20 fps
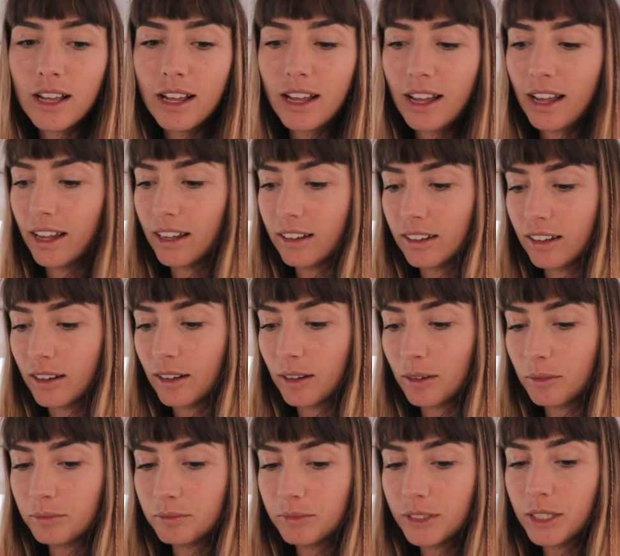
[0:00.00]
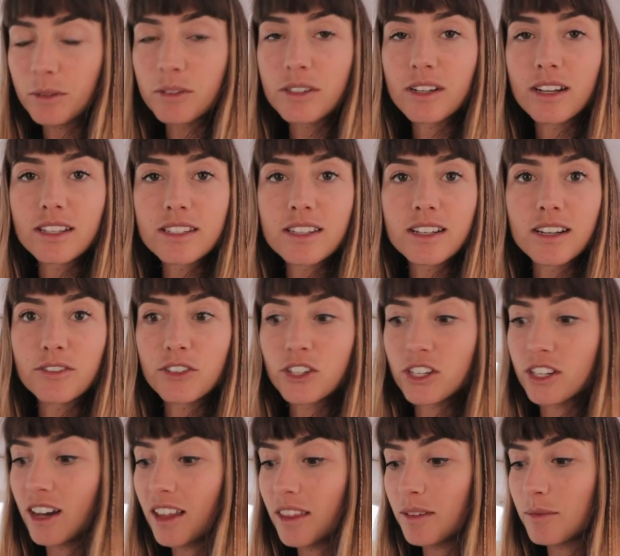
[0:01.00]
and um, he was nice enough
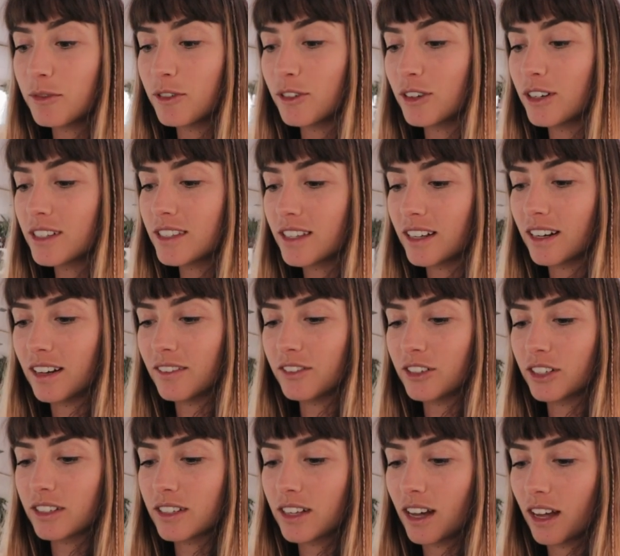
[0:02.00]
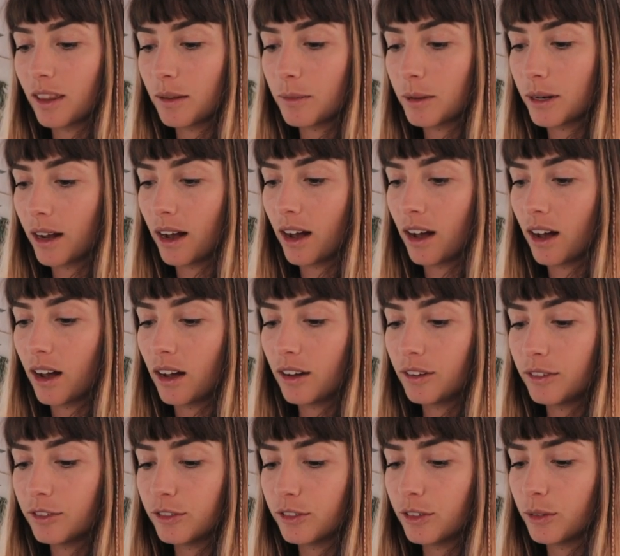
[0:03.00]
to gut them for us and I've just cut them in
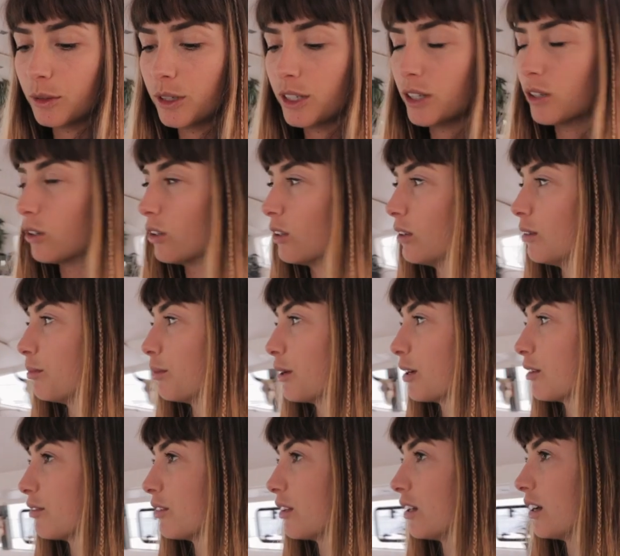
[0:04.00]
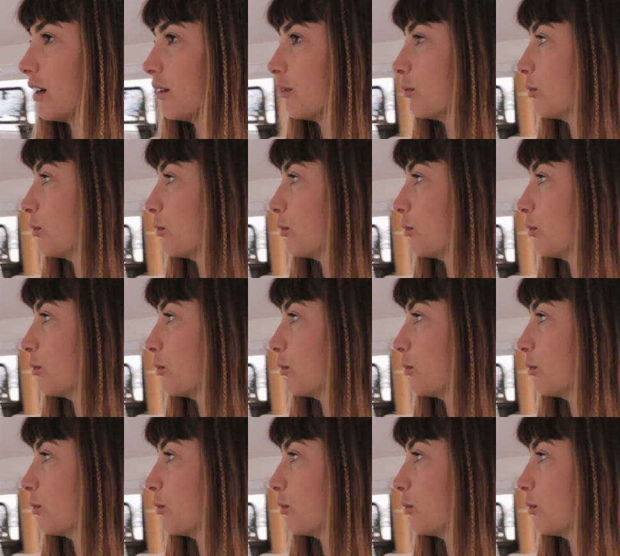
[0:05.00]
half. What do you call it? Butterfly